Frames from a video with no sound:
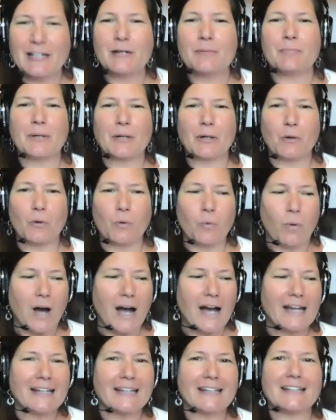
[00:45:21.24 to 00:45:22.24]
but
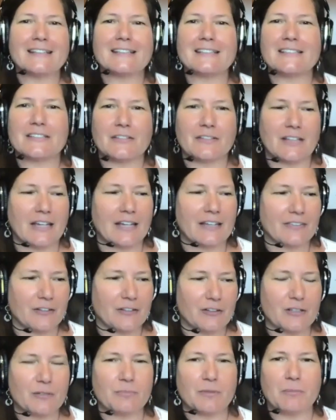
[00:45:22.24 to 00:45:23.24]
quiet so that
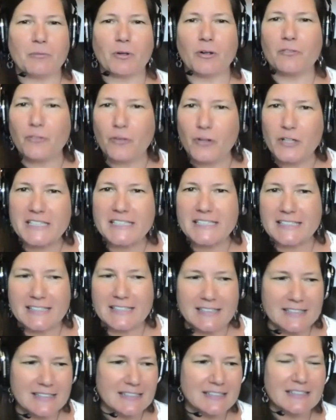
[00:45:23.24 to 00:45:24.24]
there can be more
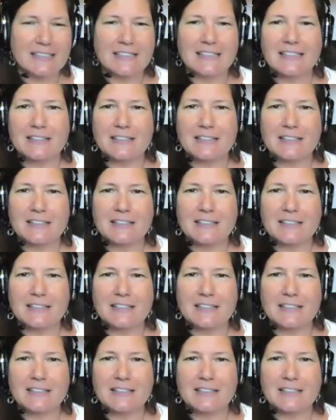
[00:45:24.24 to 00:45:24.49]
voices,